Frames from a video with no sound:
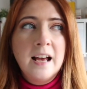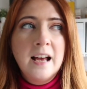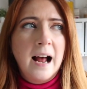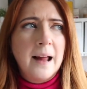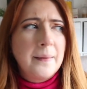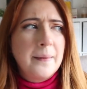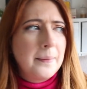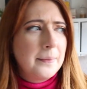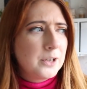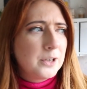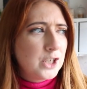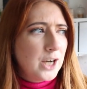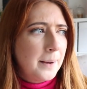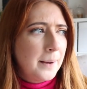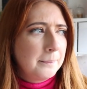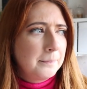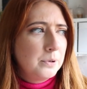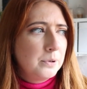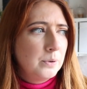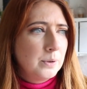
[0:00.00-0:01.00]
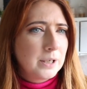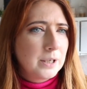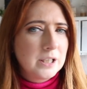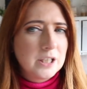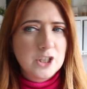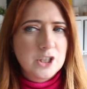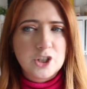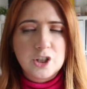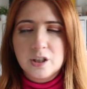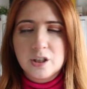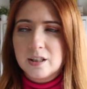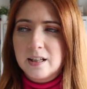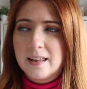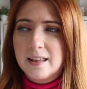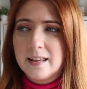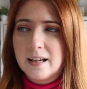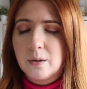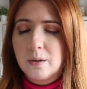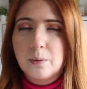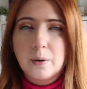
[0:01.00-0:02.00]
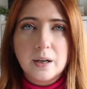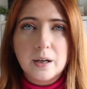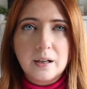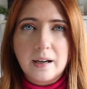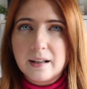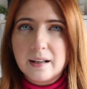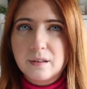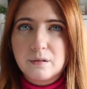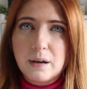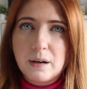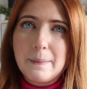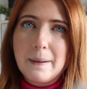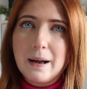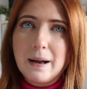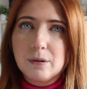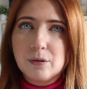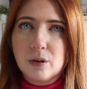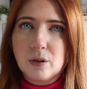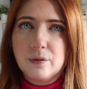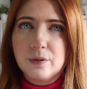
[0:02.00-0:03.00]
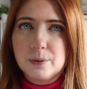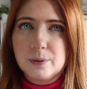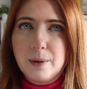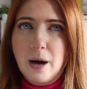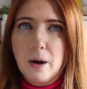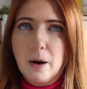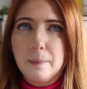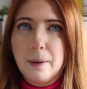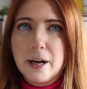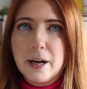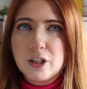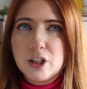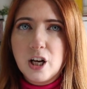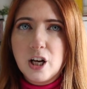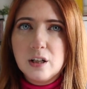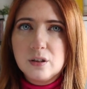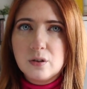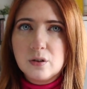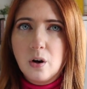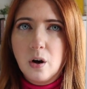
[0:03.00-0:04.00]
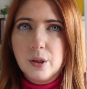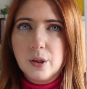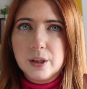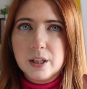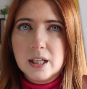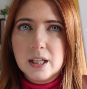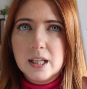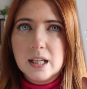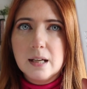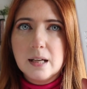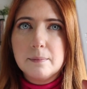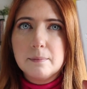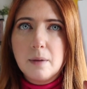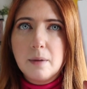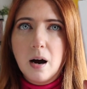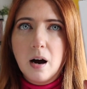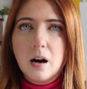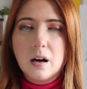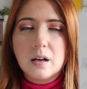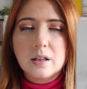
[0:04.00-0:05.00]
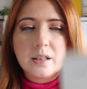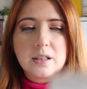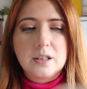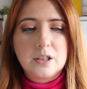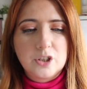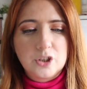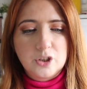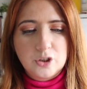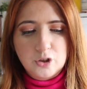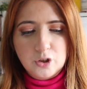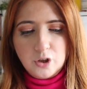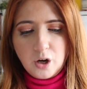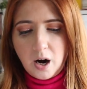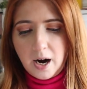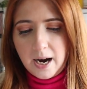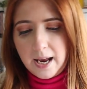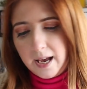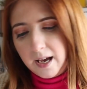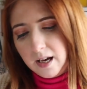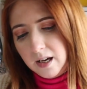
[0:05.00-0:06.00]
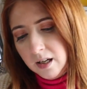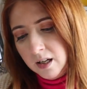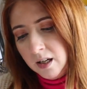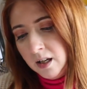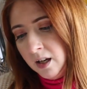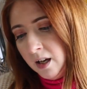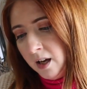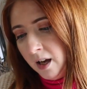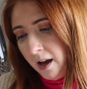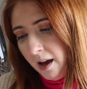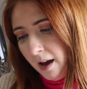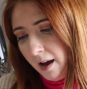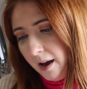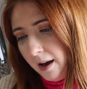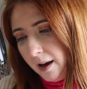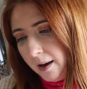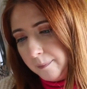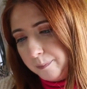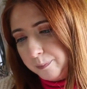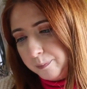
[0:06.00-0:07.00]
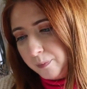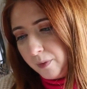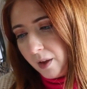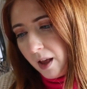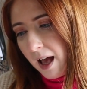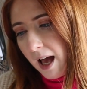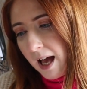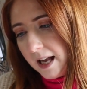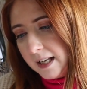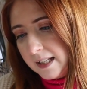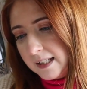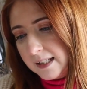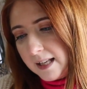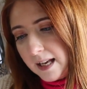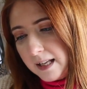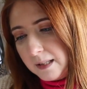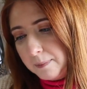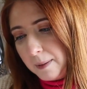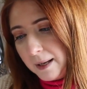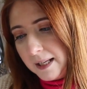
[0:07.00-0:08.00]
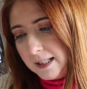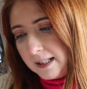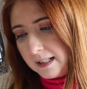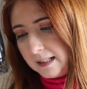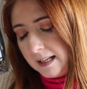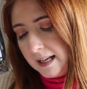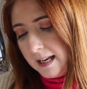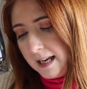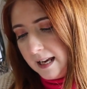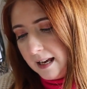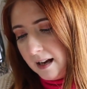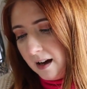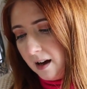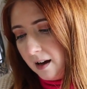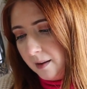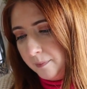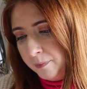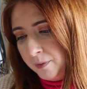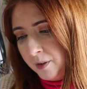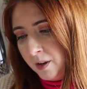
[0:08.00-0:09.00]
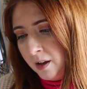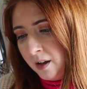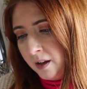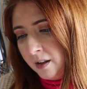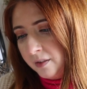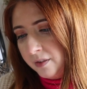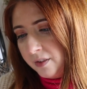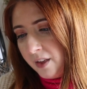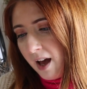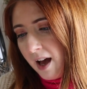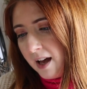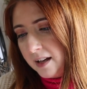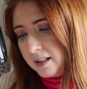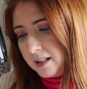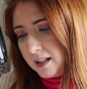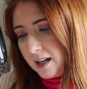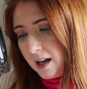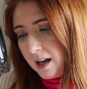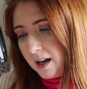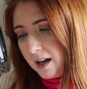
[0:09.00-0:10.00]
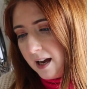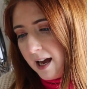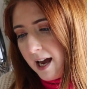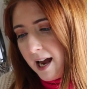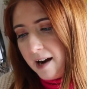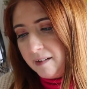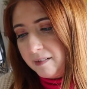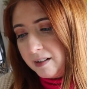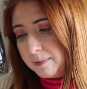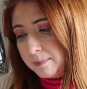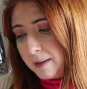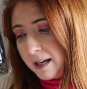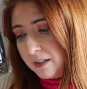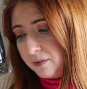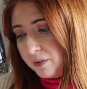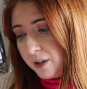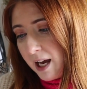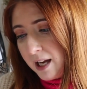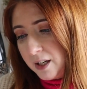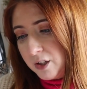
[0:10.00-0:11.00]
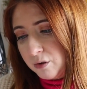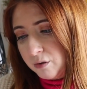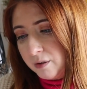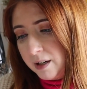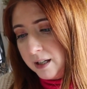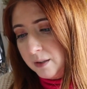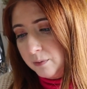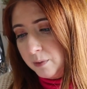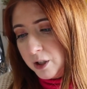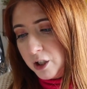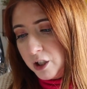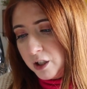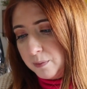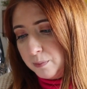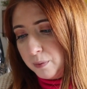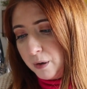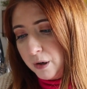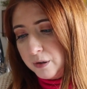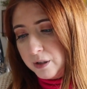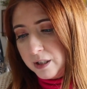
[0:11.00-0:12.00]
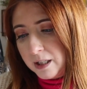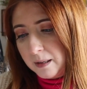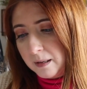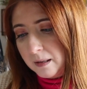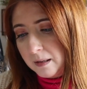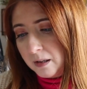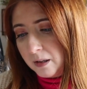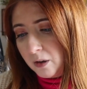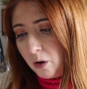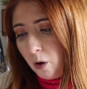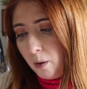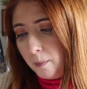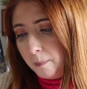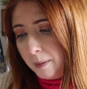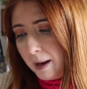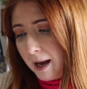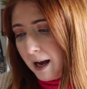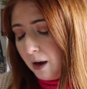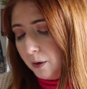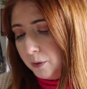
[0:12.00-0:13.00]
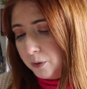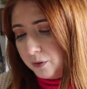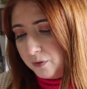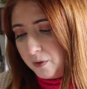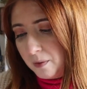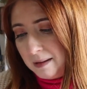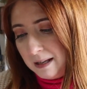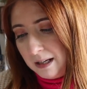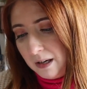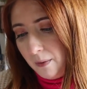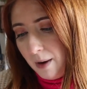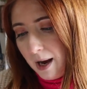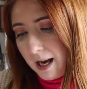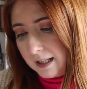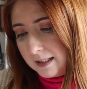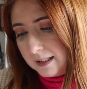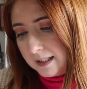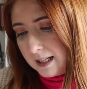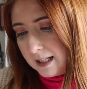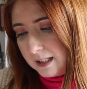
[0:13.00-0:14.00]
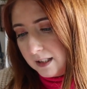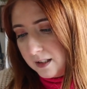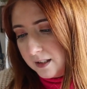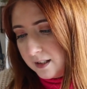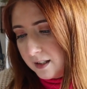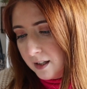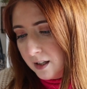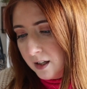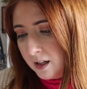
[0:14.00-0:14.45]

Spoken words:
and then the shampoo and conditioners, I think, were like £3 off as well. But I just got the mask just to try it, and it says basically here that hair is made of keratin, which is protein compound of amino acids.